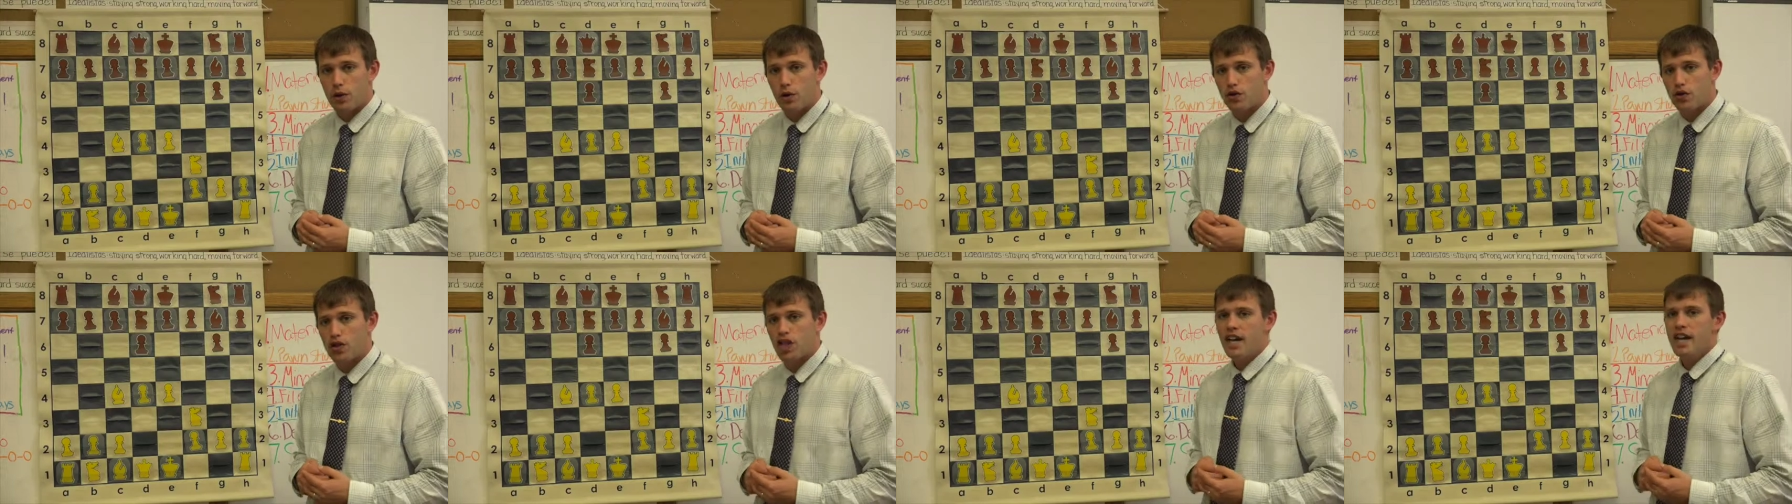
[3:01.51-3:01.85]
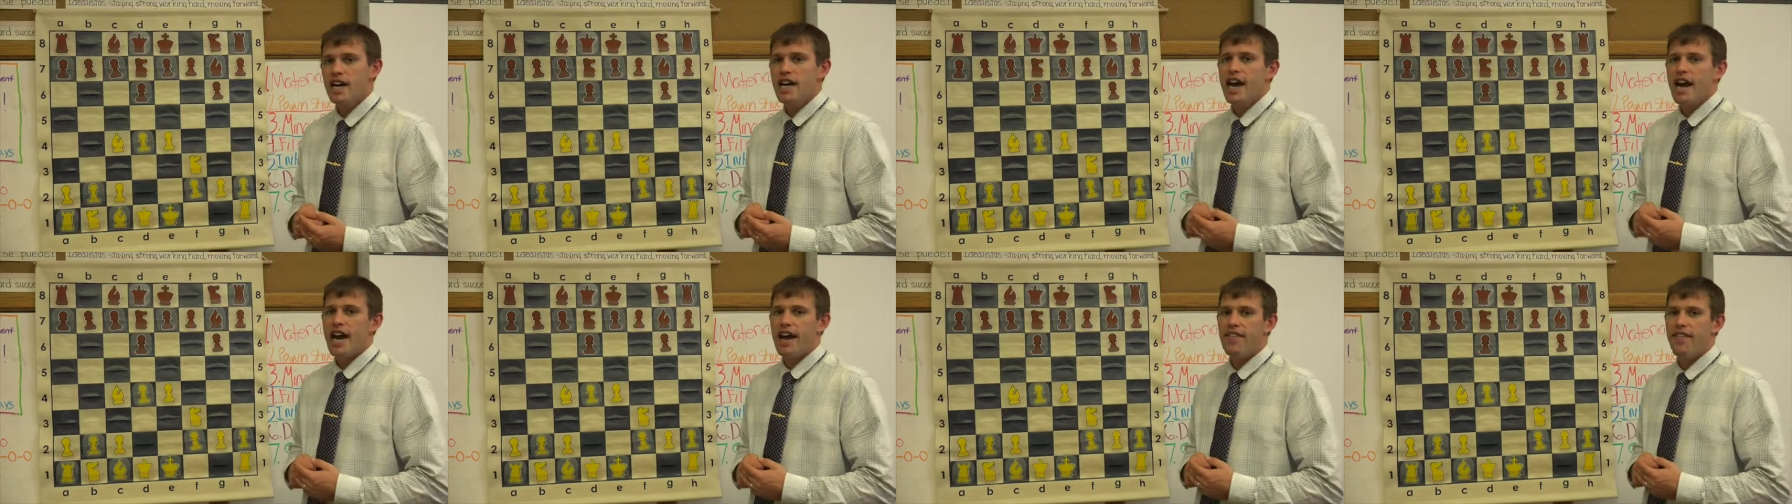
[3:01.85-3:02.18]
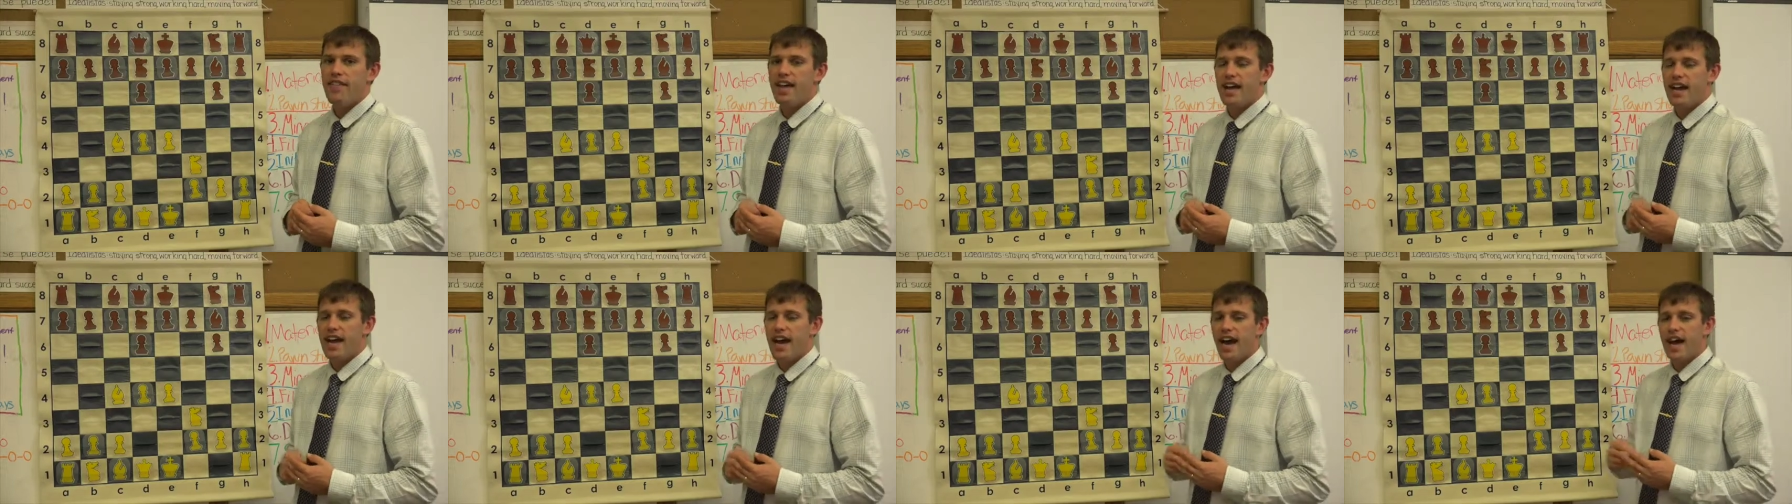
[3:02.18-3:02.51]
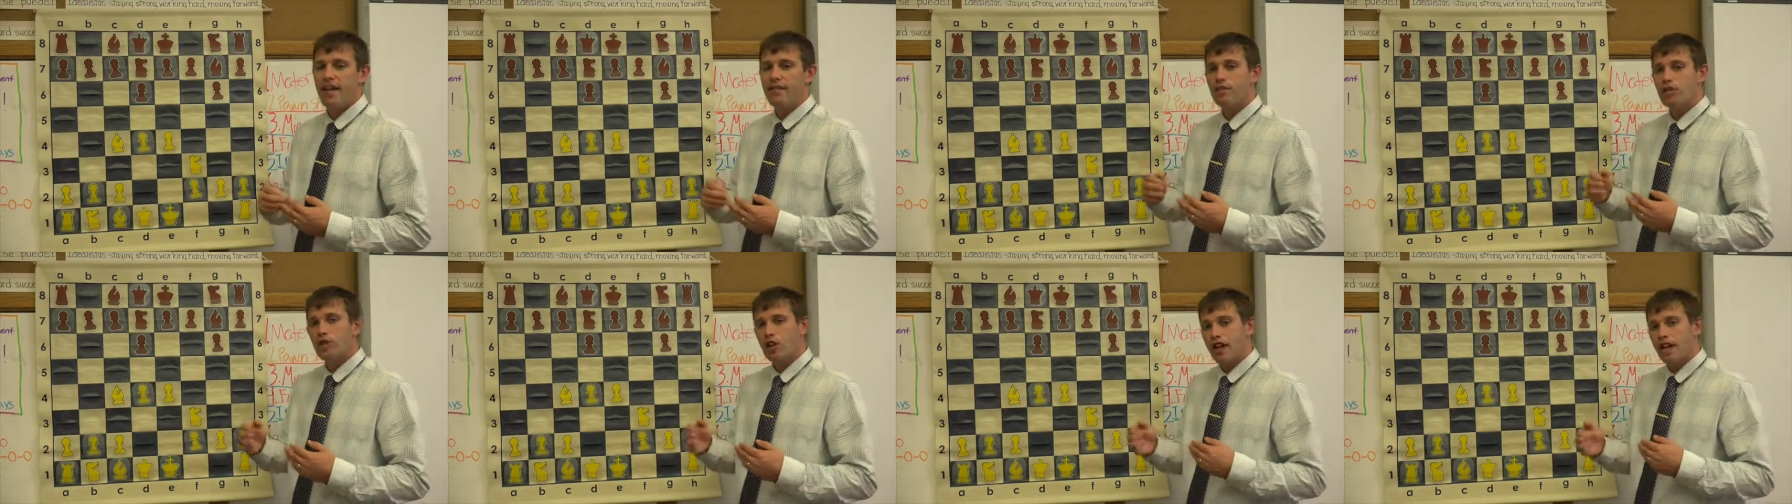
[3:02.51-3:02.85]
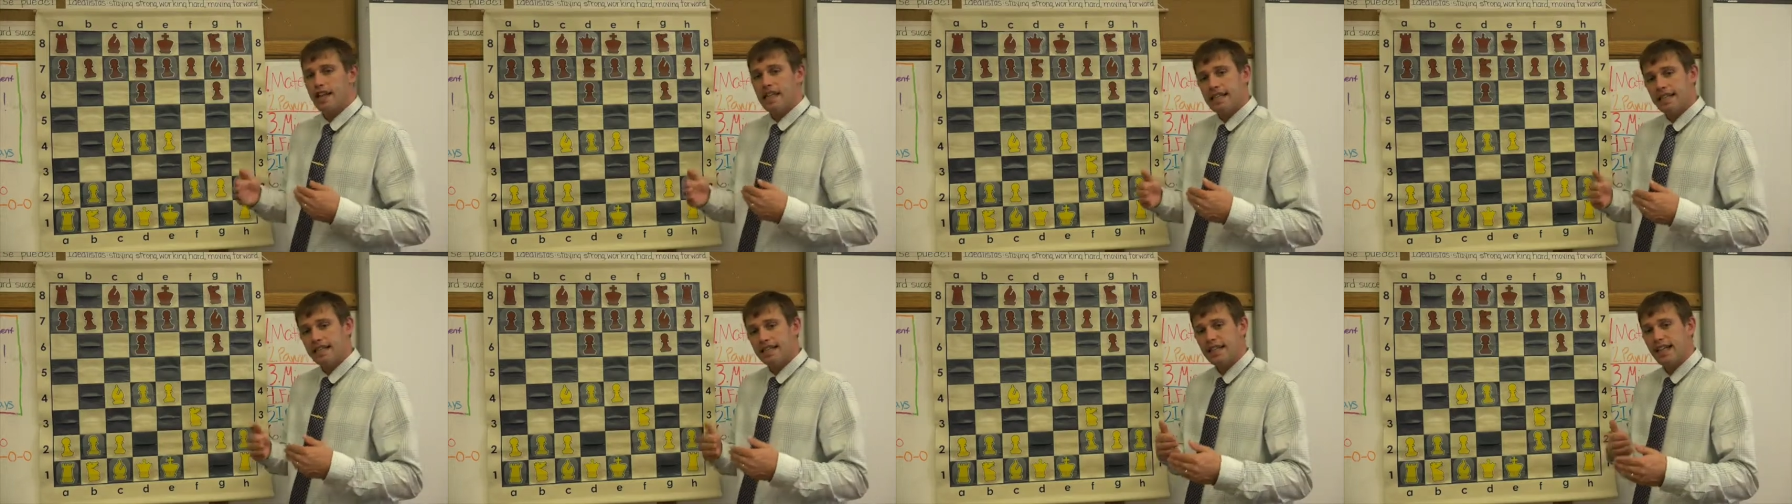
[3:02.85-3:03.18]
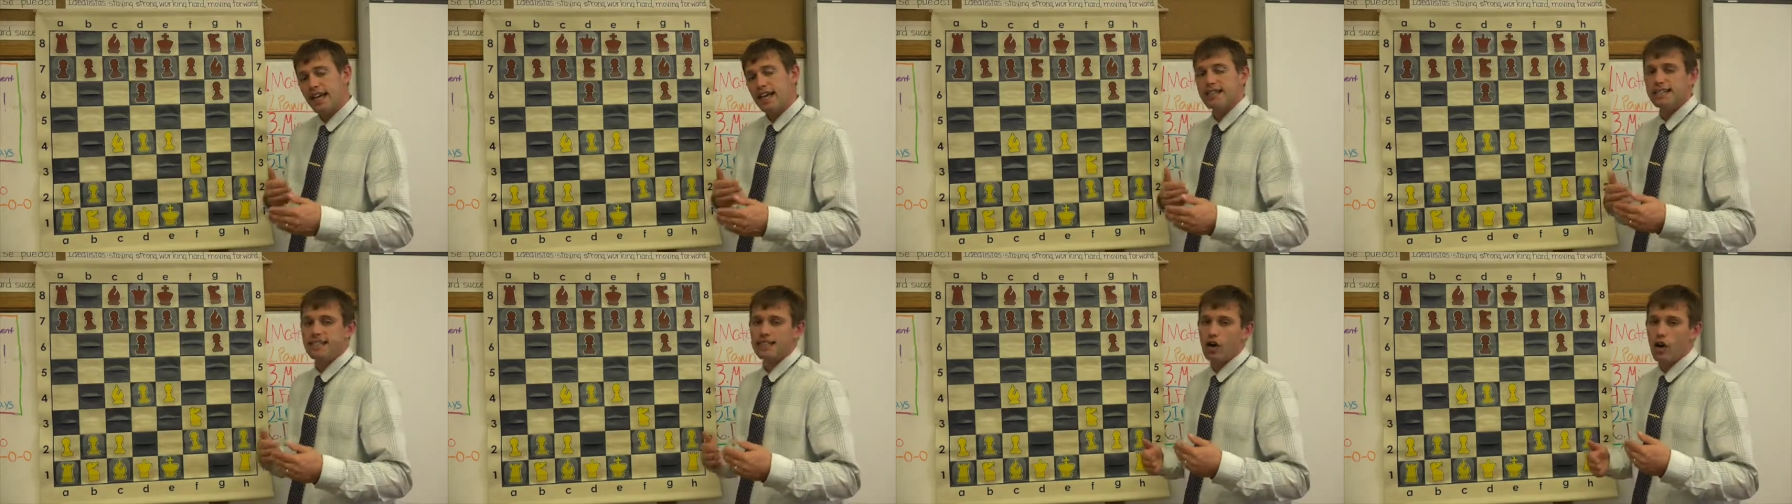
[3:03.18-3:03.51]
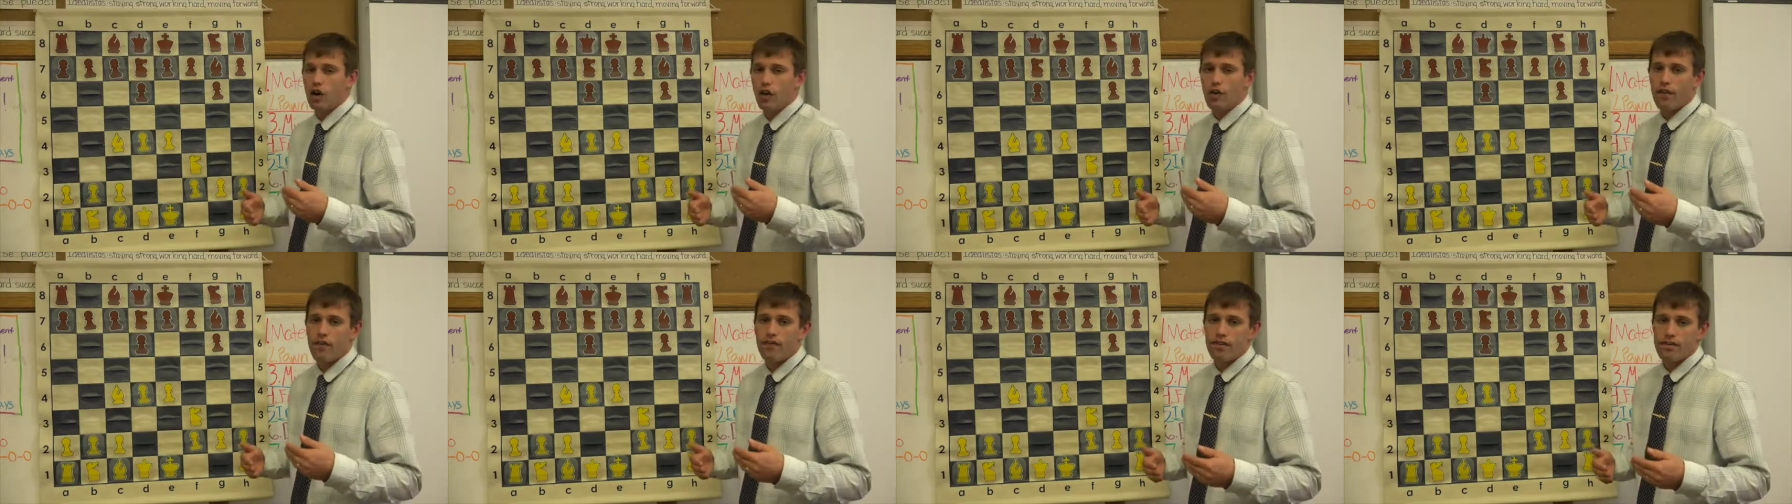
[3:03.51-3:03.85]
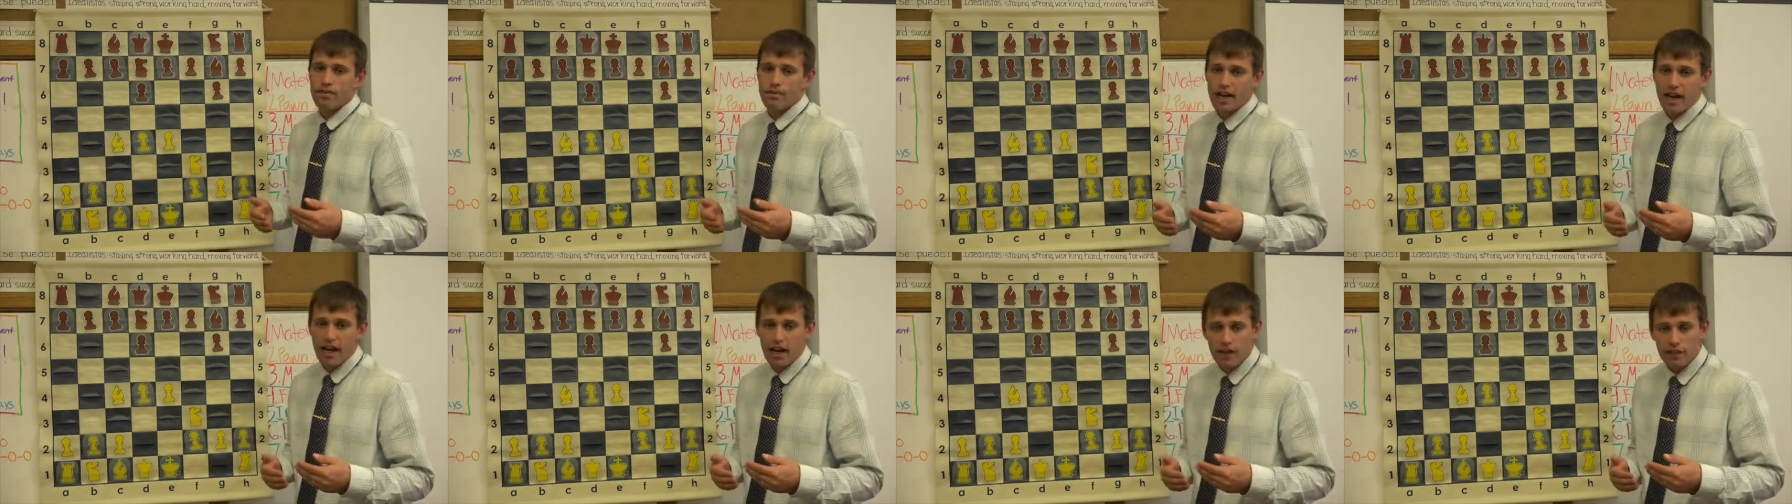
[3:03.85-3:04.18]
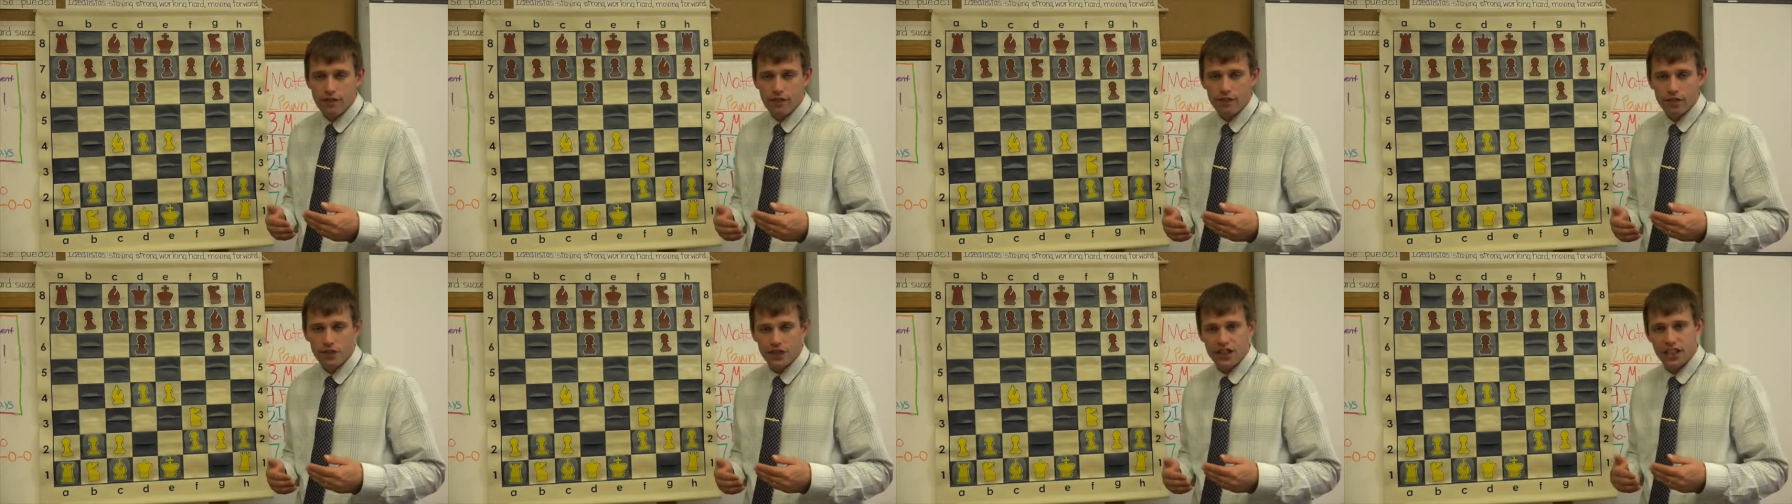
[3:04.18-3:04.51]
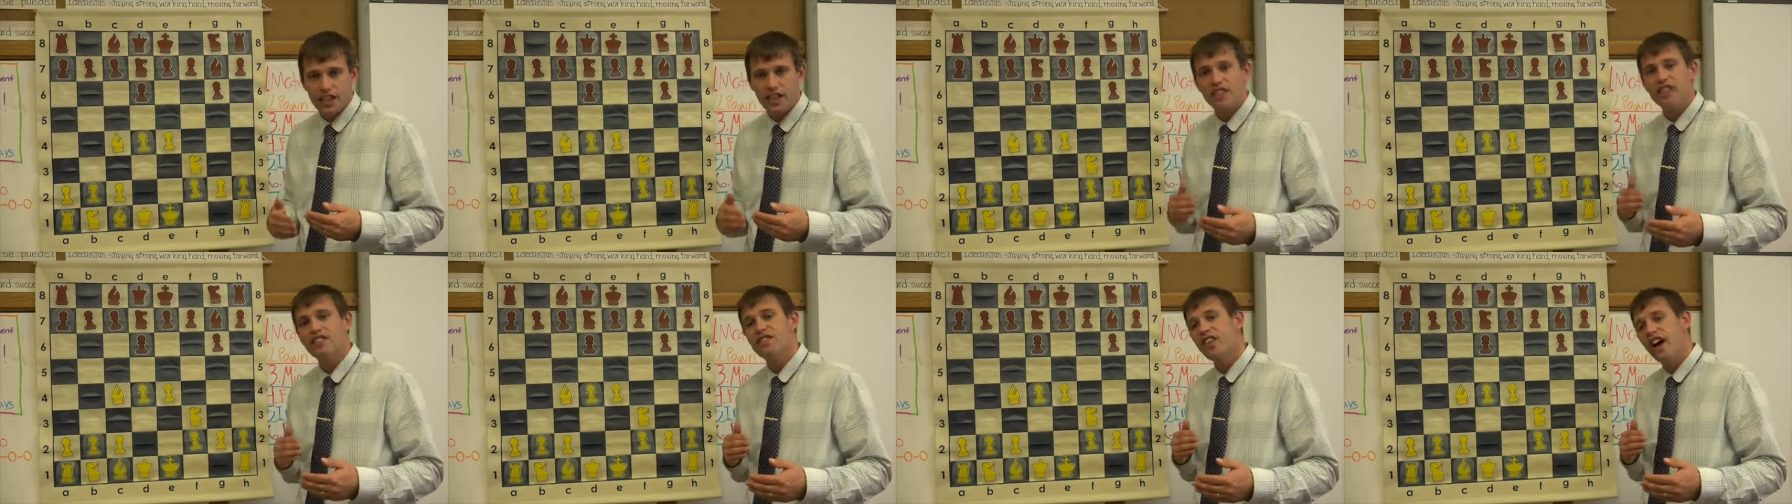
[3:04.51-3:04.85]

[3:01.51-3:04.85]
moves. And then after analyzing all of them carefully,